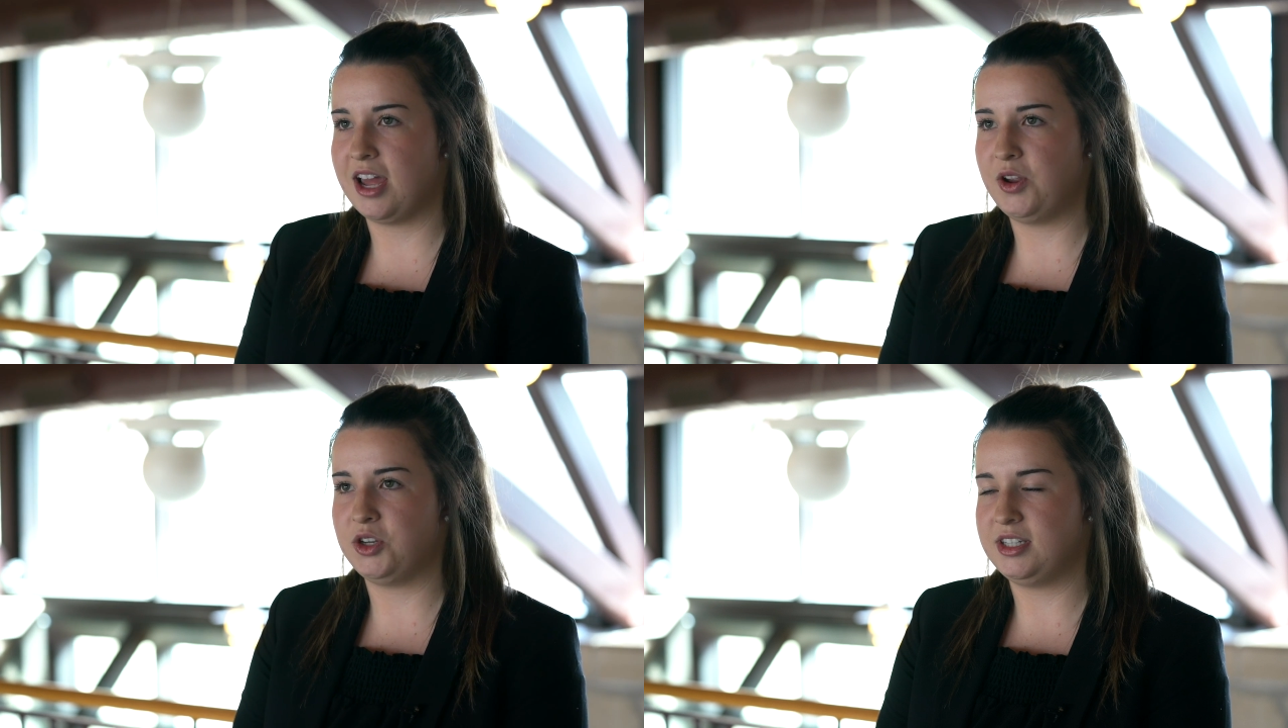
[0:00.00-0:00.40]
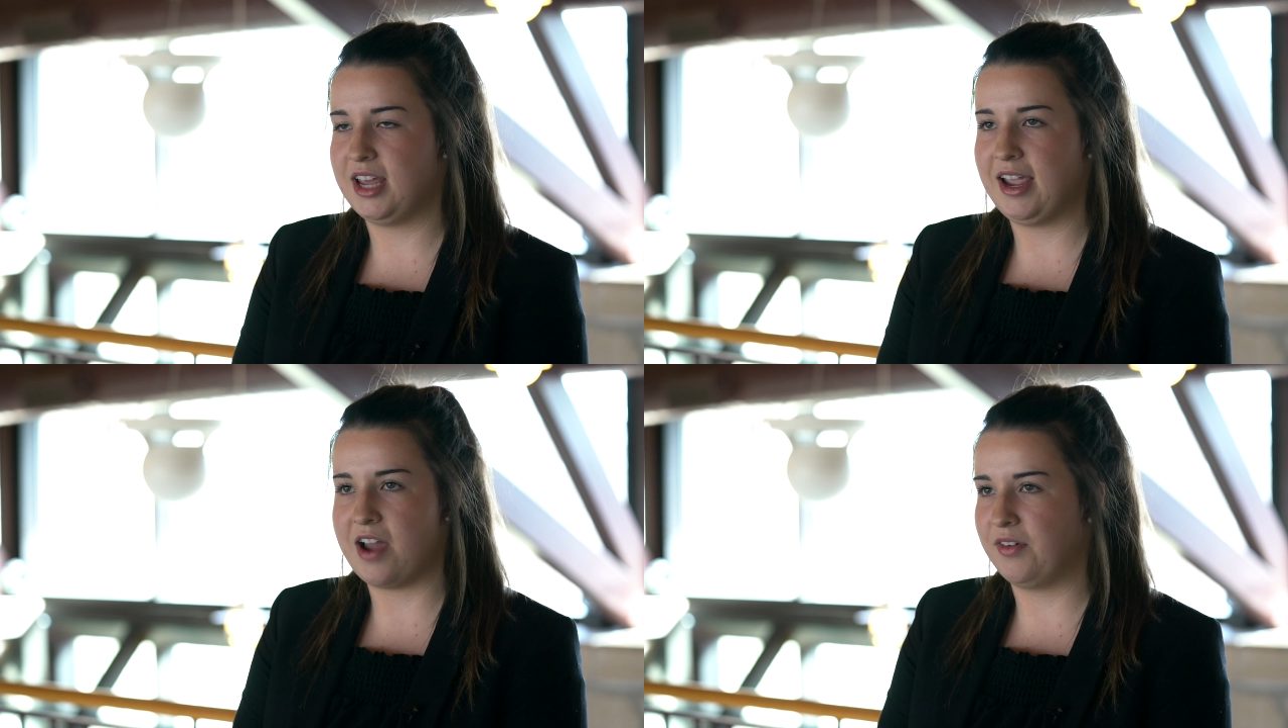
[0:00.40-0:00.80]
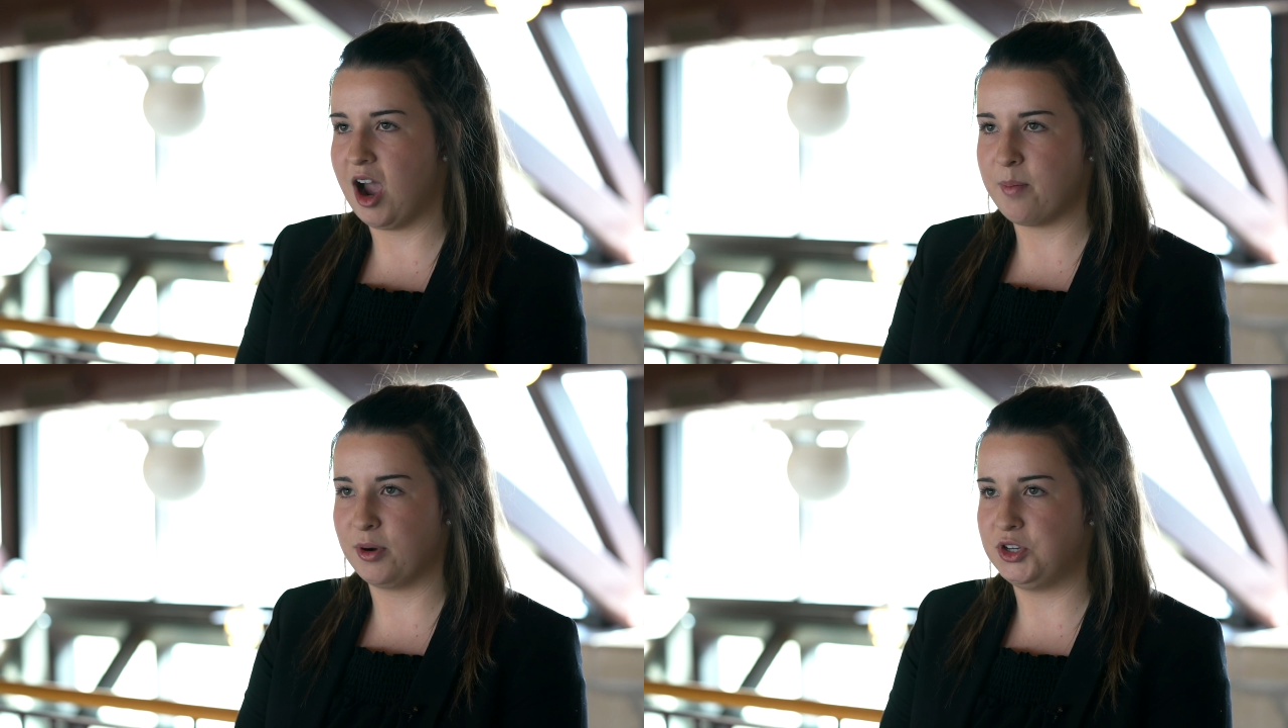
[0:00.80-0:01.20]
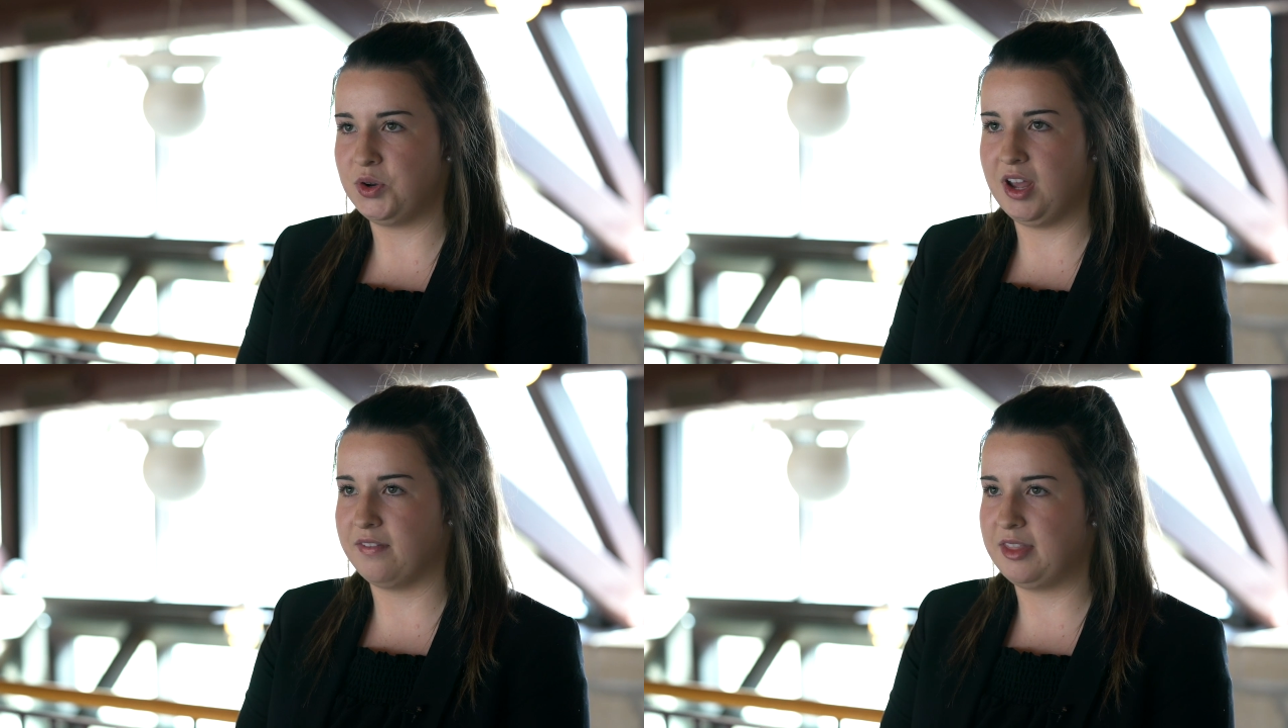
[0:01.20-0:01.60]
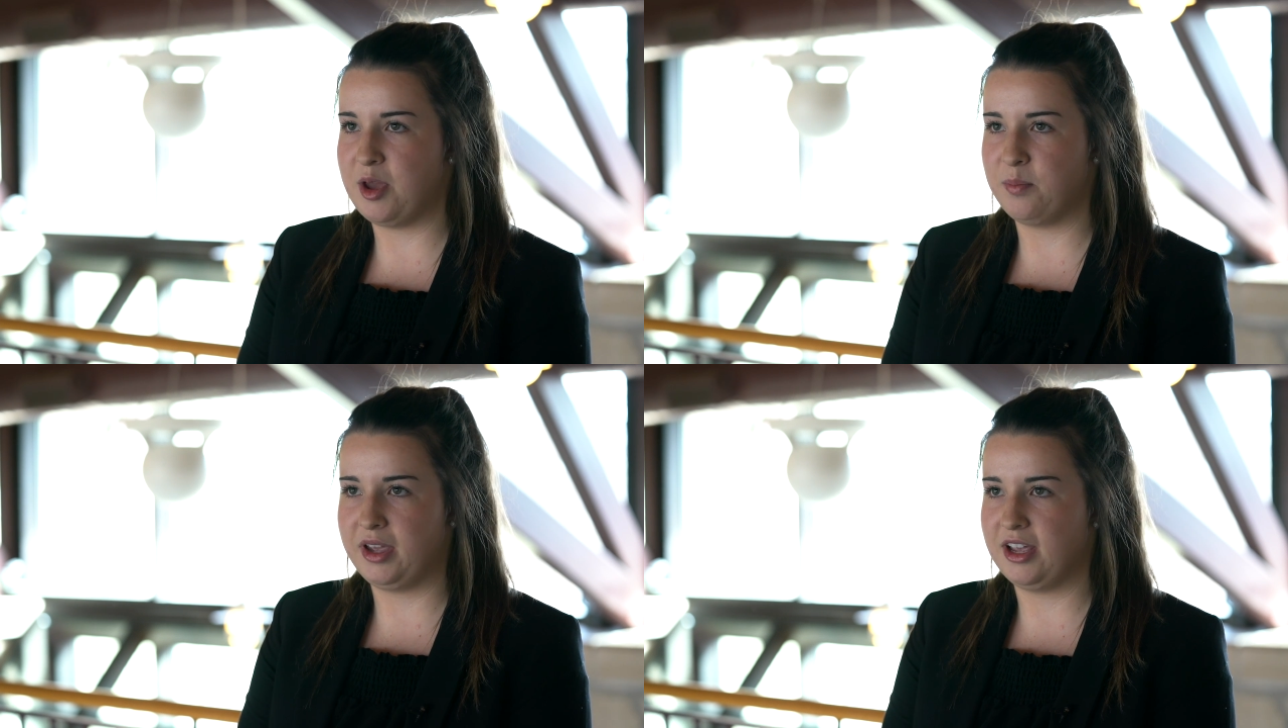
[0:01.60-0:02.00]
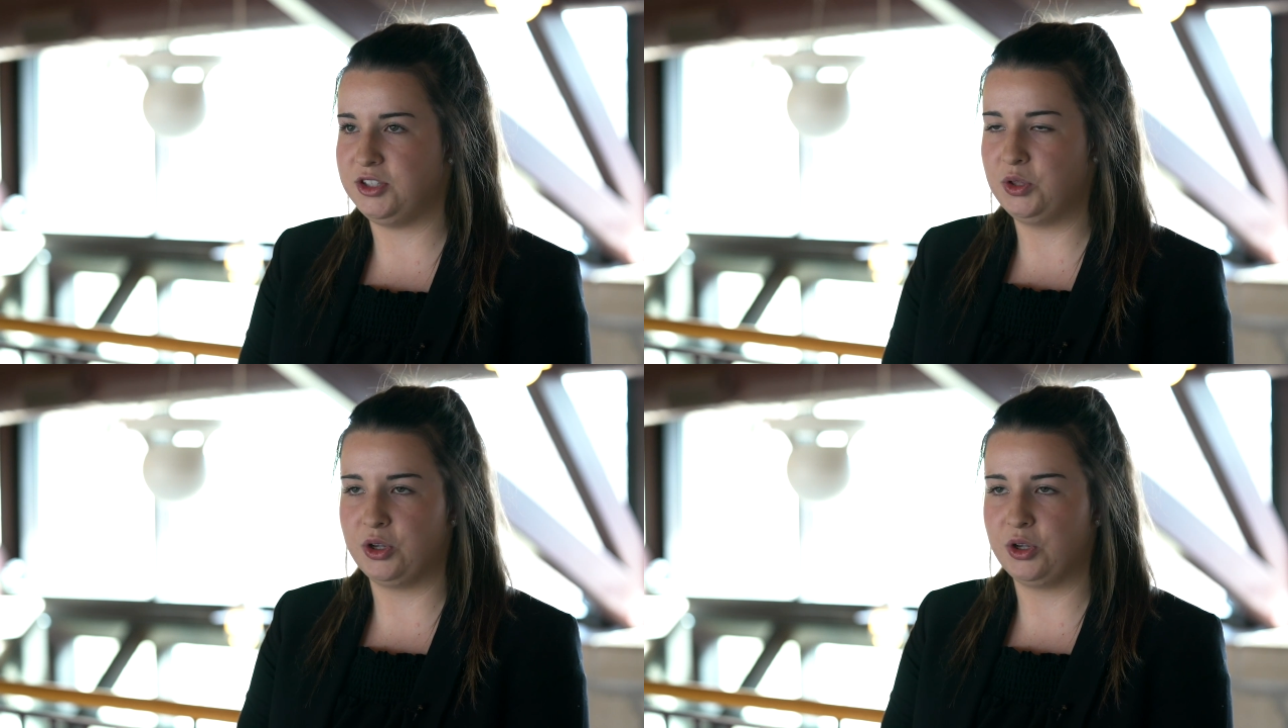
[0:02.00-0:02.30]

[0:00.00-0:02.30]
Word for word: and you should take every opportunity of them because